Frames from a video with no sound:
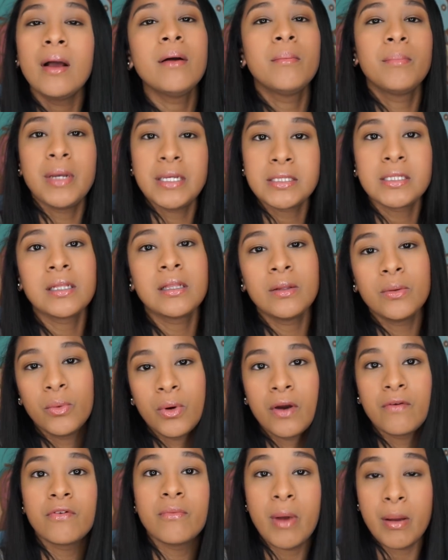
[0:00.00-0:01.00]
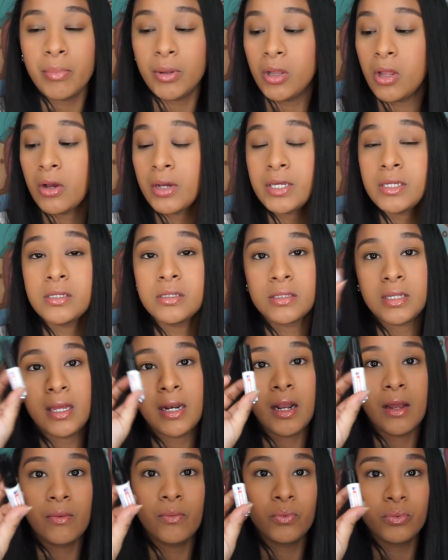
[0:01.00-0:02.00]
basically wherever my belongings,
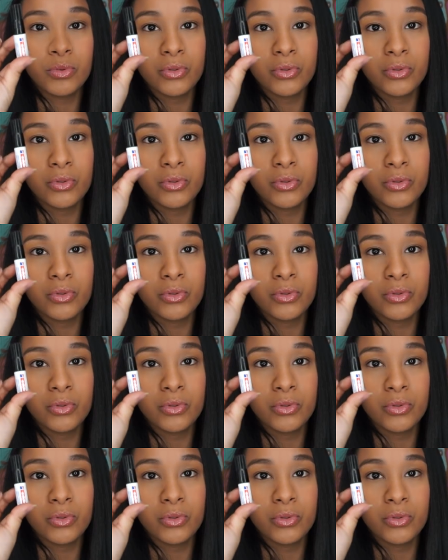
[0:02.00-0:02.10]
and I